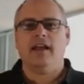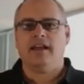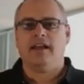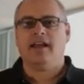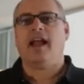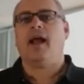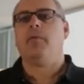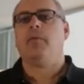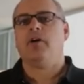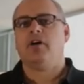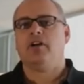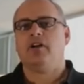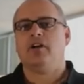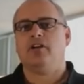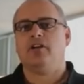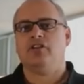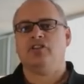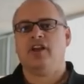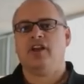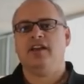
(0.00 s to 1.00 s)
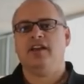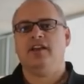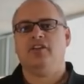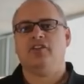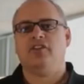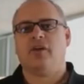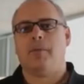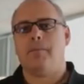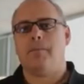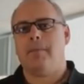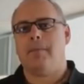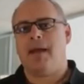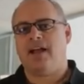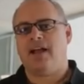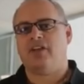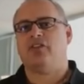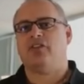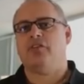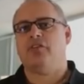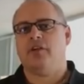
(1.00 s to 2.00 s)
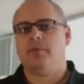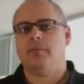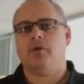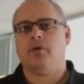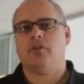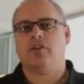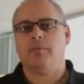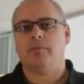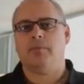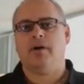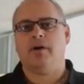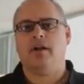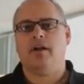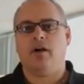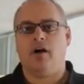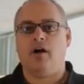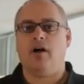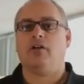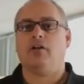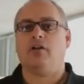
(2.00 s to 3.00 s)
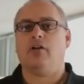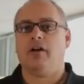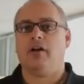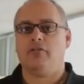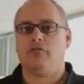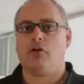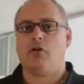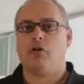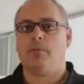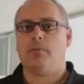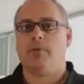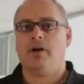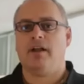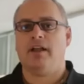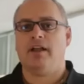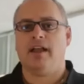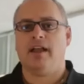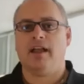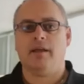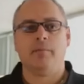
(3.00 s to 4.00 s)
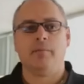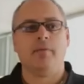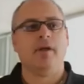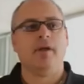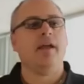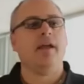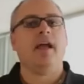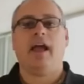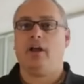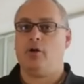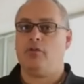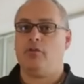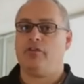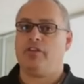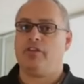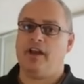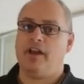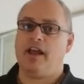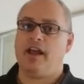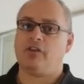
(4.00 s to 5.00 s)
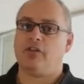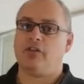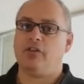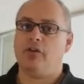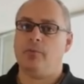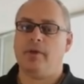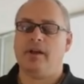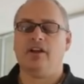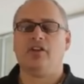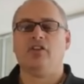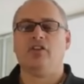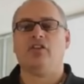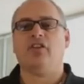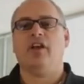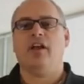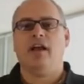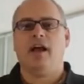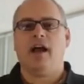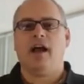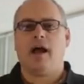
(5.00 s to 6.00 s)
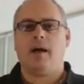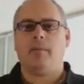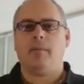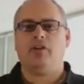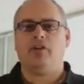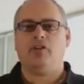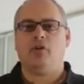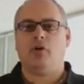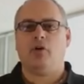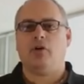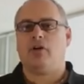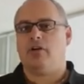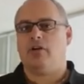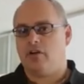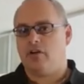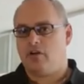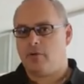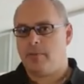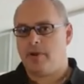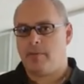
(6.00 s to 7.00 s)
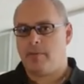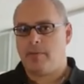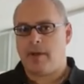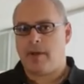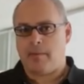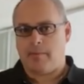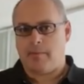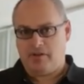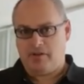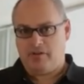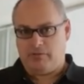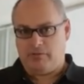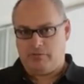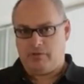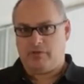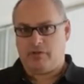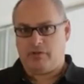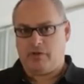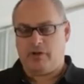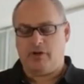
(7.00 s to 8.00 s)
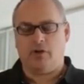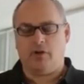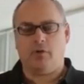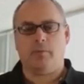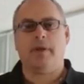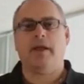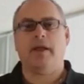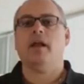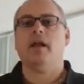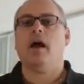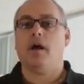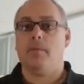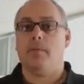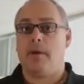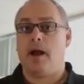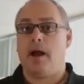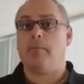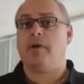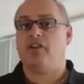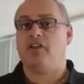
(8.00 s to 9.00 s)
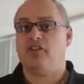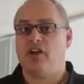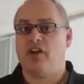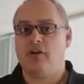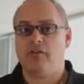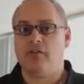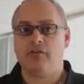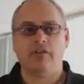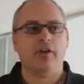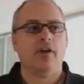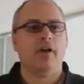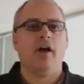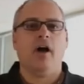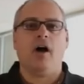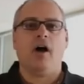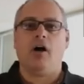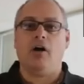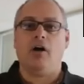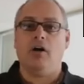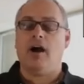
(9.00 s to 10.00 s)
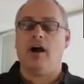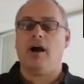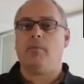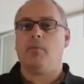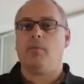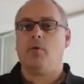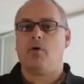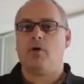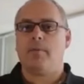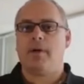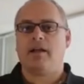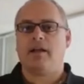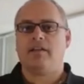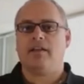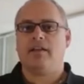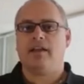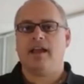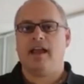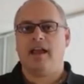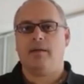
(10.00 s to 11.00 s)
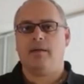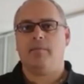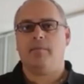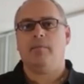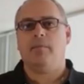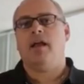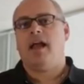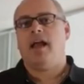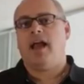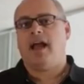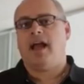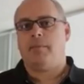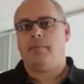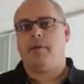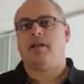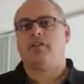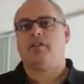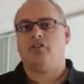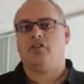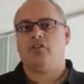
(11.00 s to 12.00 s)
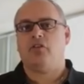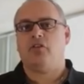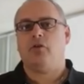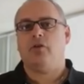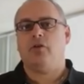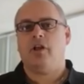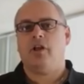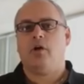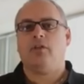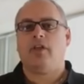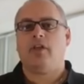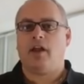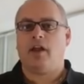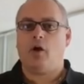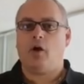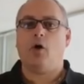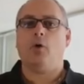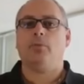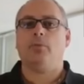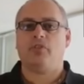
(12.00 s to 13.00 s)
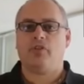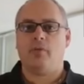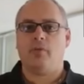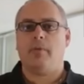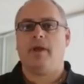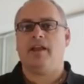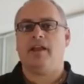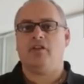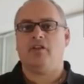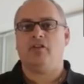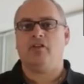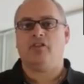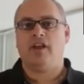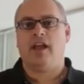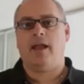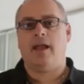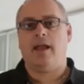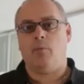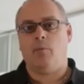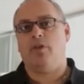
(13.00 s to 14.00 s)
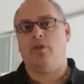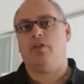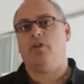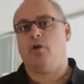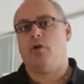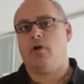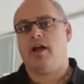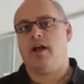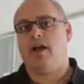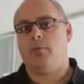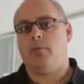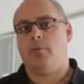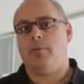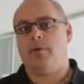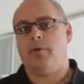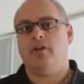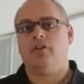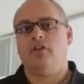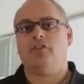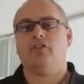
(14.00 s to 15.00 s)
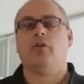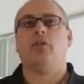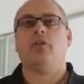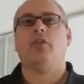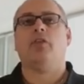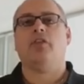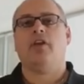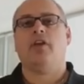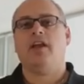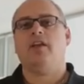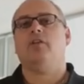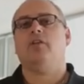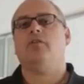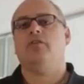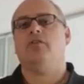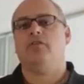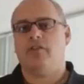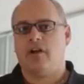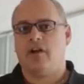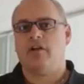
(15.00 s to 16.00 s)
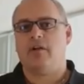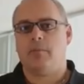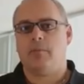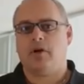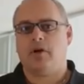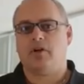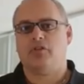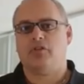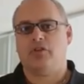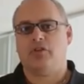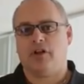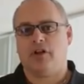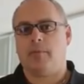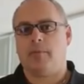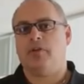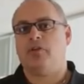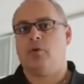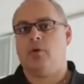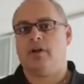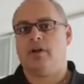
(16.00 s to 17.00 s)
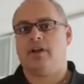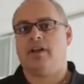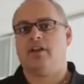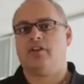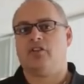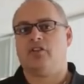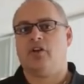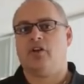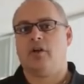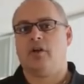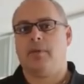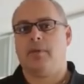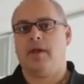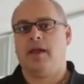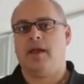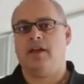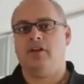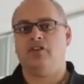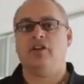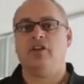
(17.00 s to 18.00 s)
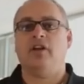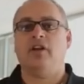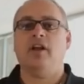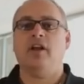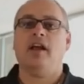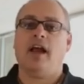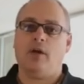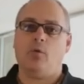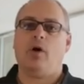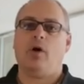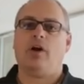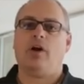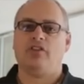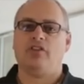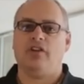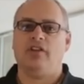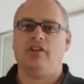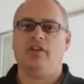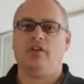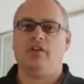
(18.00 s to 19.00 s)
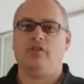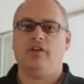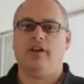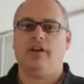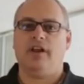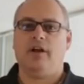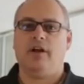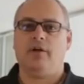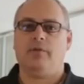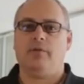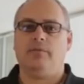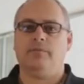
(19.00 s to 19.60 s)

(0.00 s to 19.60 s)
Camelot Unchained is a massively multiplayer online role-playing game, and over the next few minutes, I'm going to talk a little bit about very little bit about myself, a lot more about the game, and about the studio that hopes to make this game with your help. So thank you very much for coming to our Kickstarter page and watching this video.